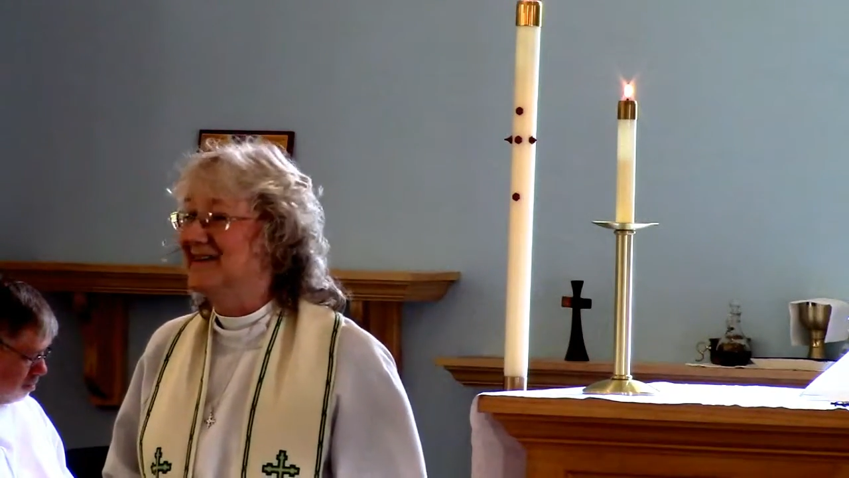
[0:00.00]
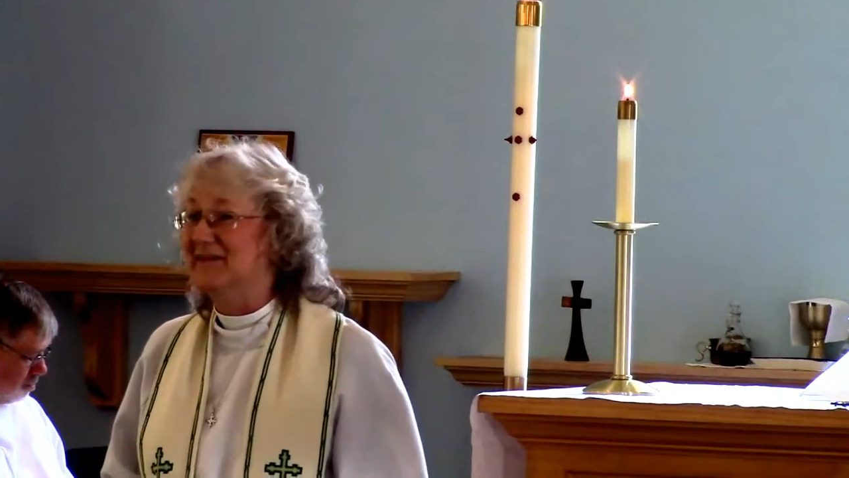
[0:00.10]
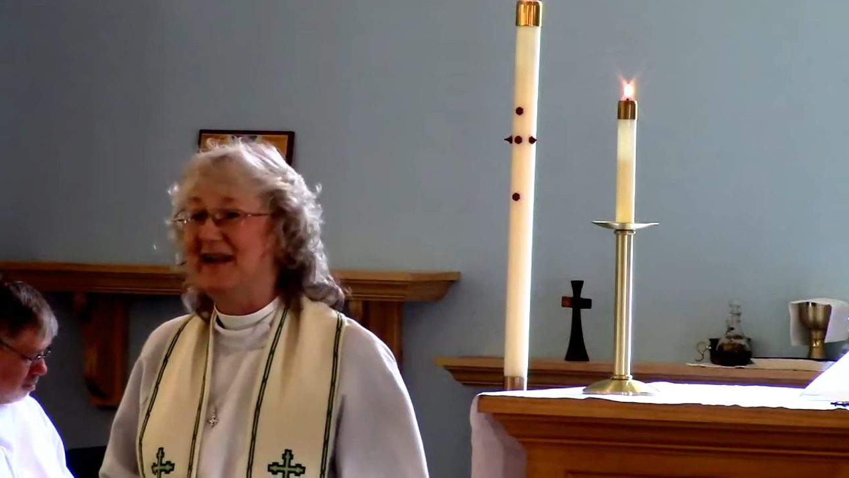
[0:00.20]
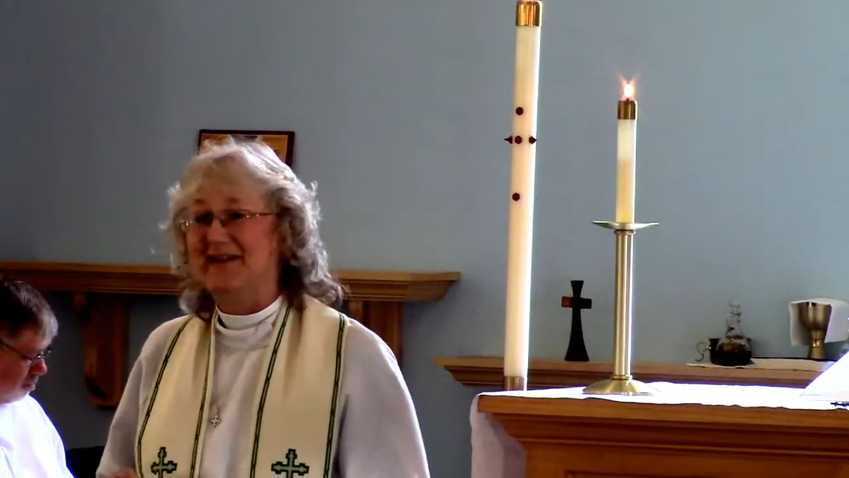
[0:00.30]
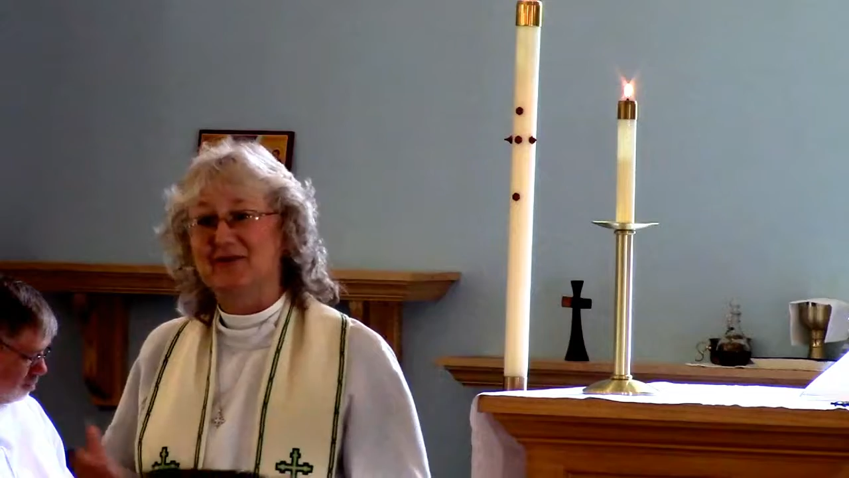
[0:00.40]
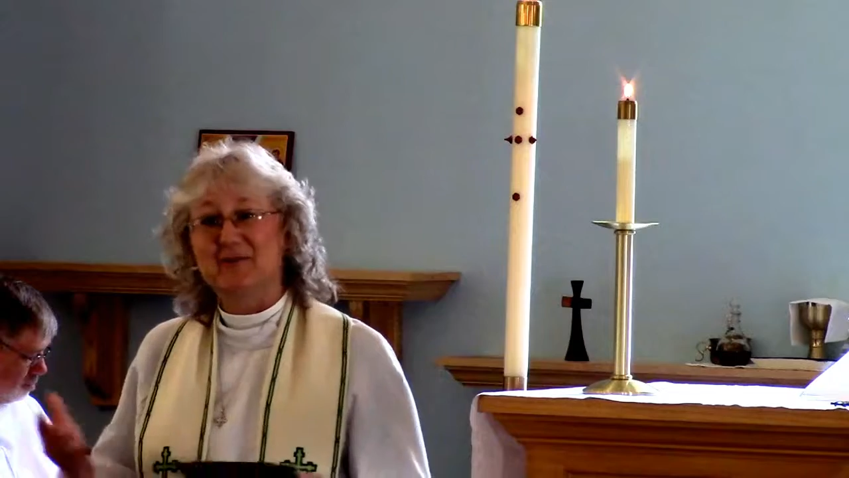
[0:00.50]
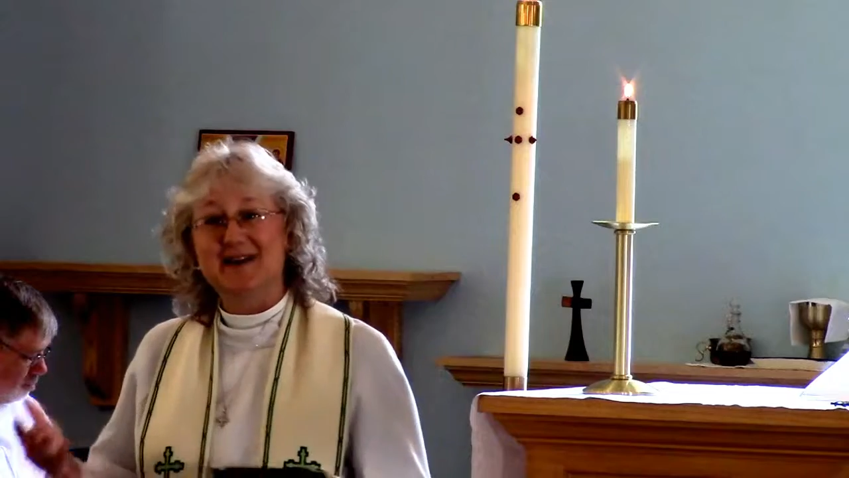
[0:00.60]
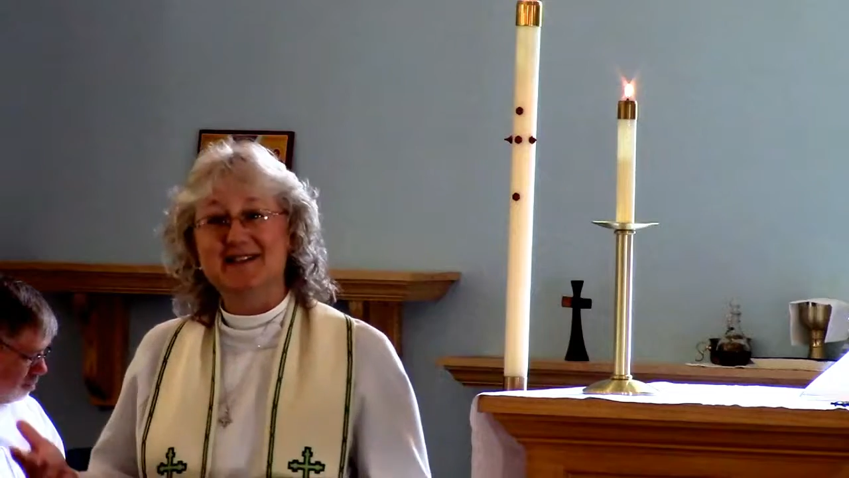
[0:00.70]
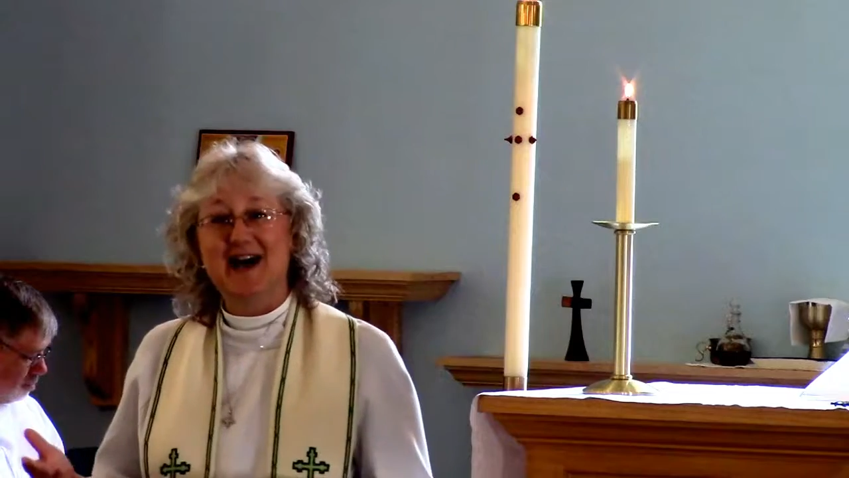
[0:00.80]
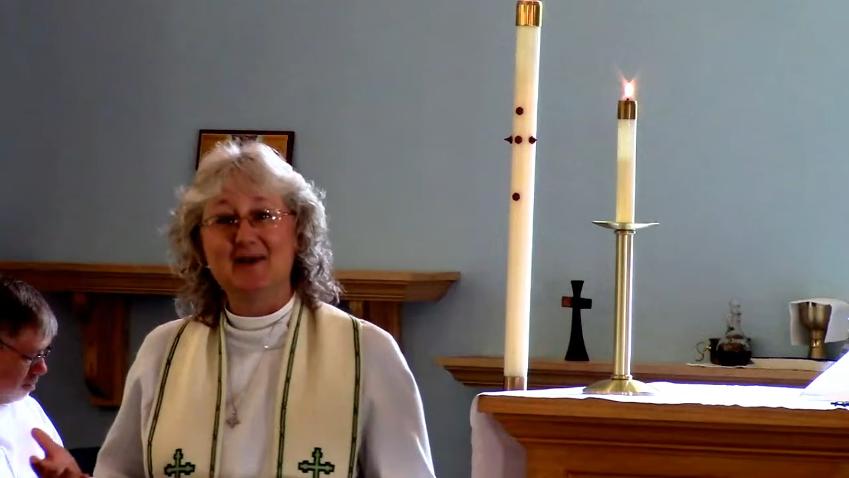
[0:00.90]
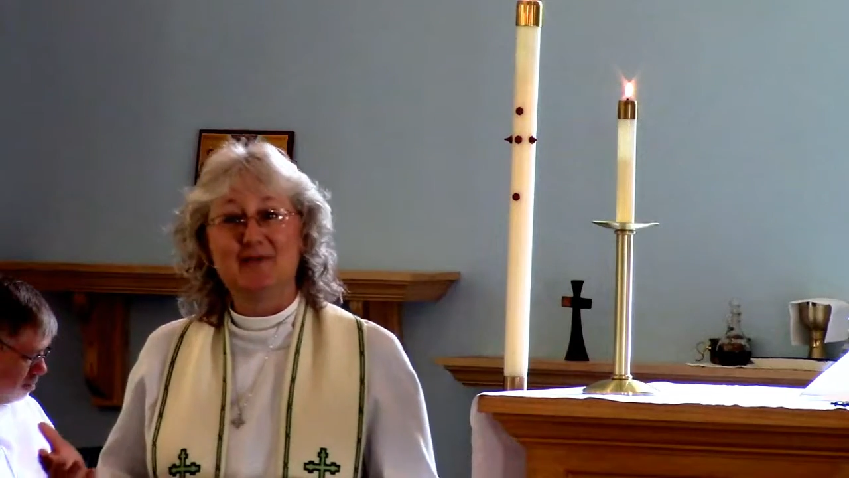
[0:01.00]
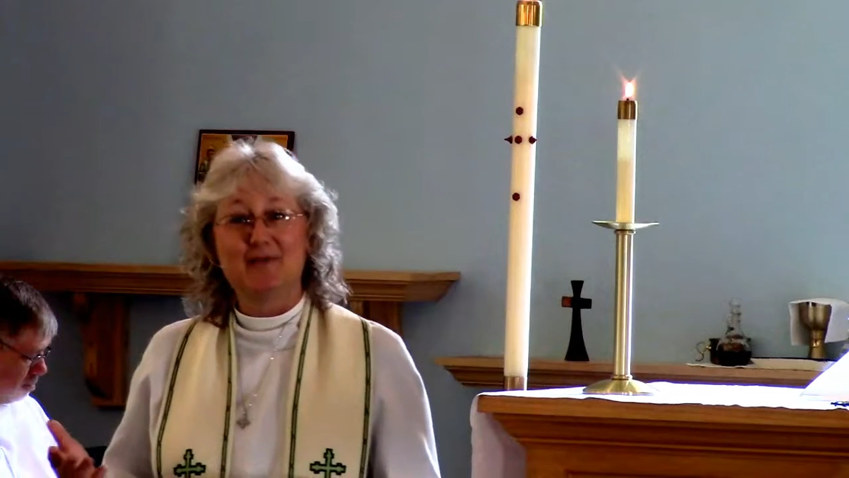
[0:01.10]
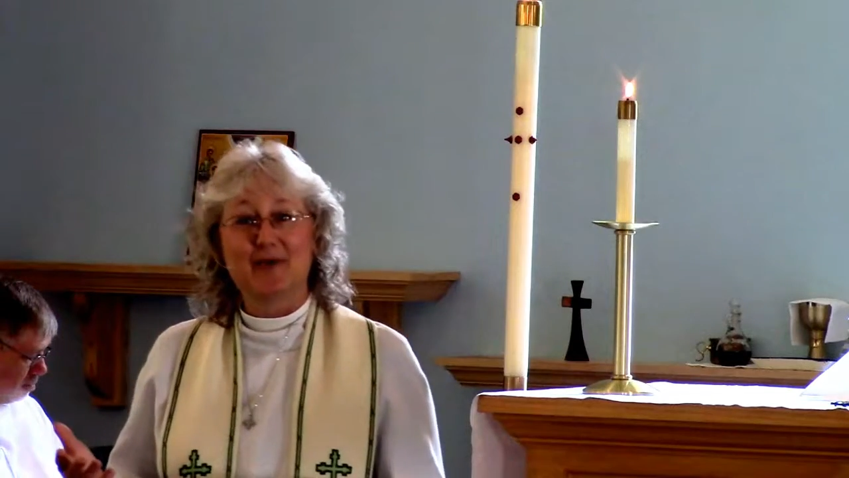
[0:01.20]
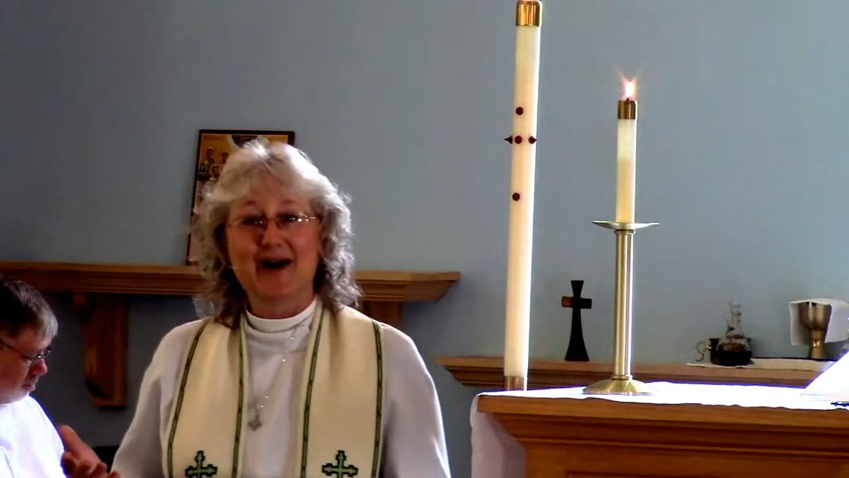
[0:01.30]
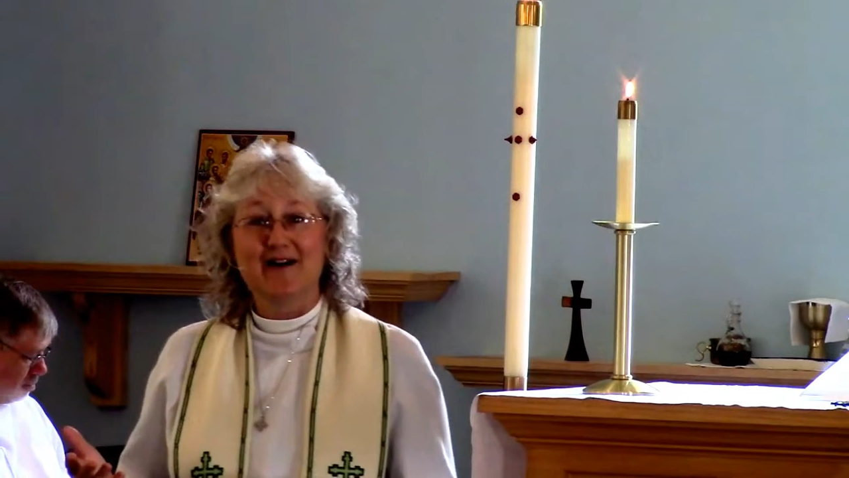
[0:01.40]
But after my time
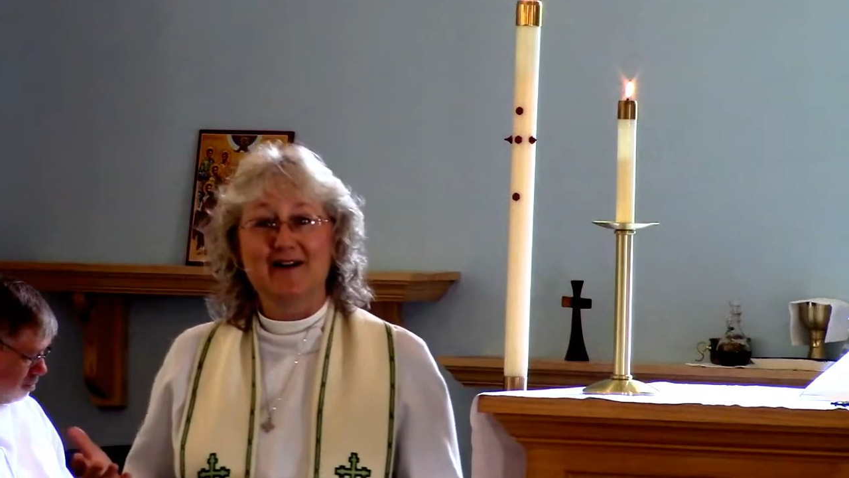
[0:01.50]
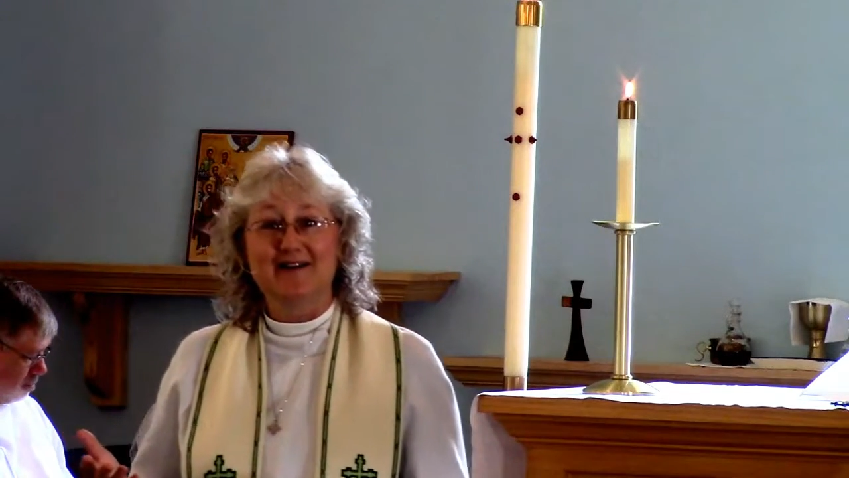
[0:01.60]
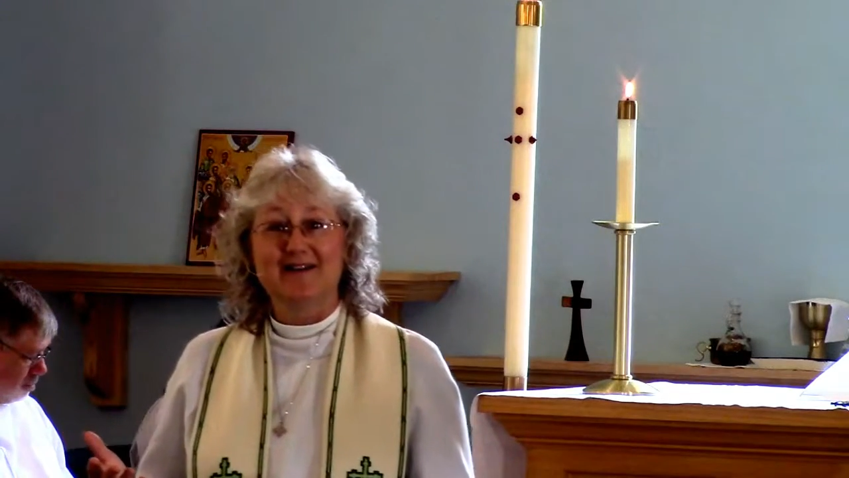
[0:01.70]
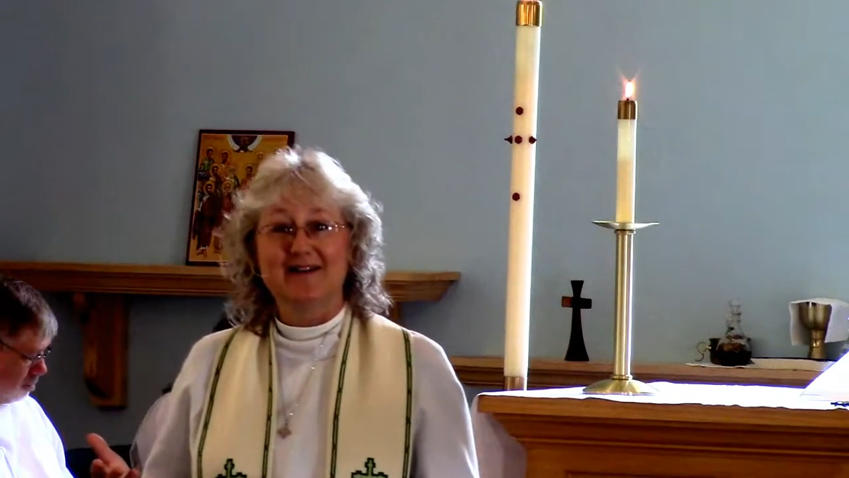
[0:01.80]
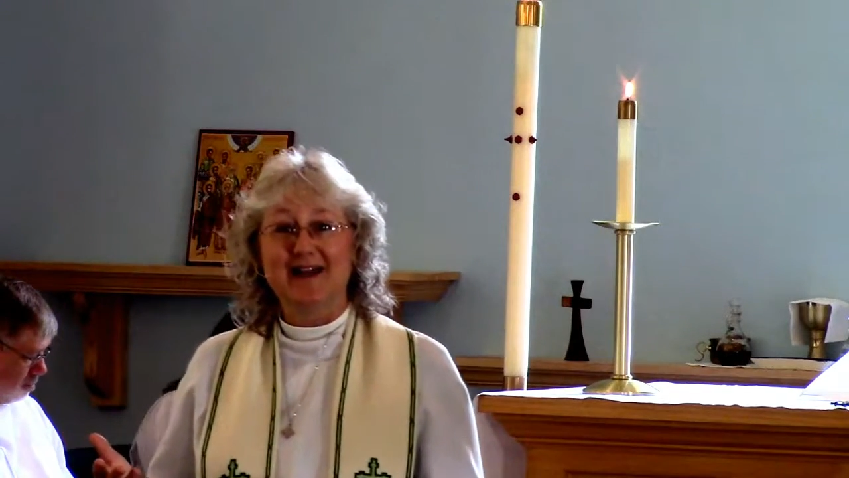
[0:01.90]
of prayer,